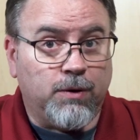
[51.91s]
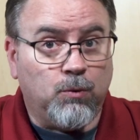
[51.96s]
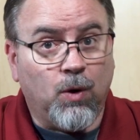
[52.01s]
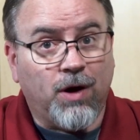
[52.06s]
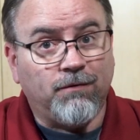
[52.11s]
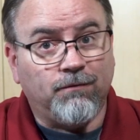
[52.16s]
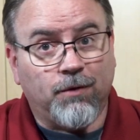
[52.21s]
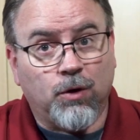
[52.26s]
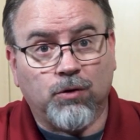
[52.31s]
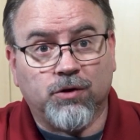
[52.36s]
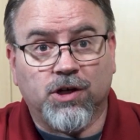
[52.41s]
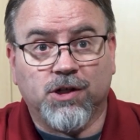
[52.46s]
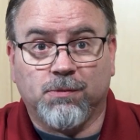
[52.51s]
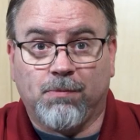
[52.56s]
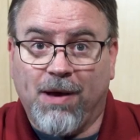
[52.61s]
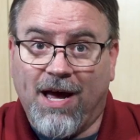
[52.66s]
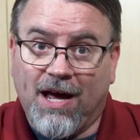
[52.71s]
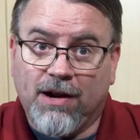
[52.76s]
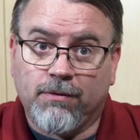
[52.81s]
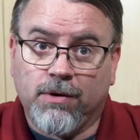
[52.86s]
What voltage
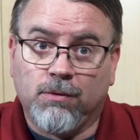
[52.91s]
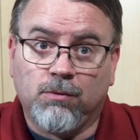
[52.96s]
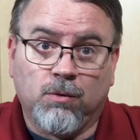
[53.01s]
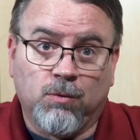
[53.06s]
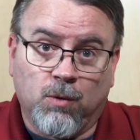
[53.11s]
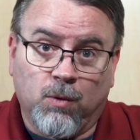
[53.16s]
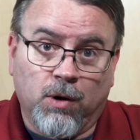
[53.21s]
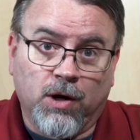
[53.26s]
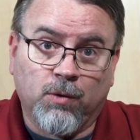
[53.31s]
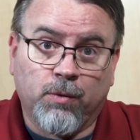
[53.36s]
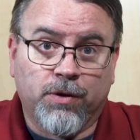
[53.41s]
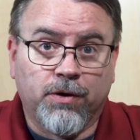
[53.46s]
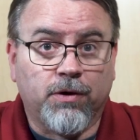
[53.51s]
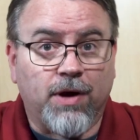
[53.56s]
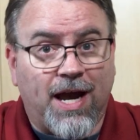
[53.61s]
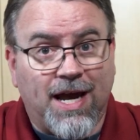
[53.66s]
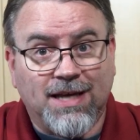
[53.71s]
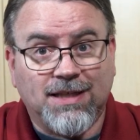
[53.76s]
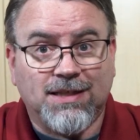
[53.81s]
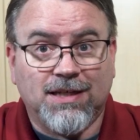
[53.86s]
battery will work with your
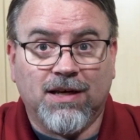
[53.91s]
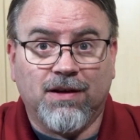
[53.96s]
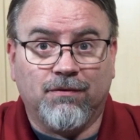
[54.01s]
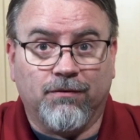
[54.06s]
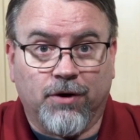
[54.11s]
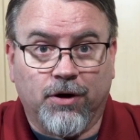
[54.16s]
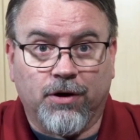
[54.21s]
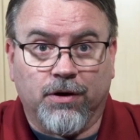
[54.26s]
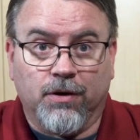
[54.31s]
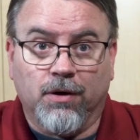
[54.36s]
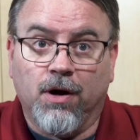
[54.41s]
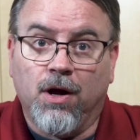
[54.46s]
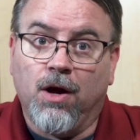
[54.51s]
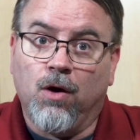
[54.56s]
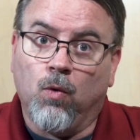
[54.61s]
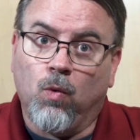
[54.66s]
AC inverter?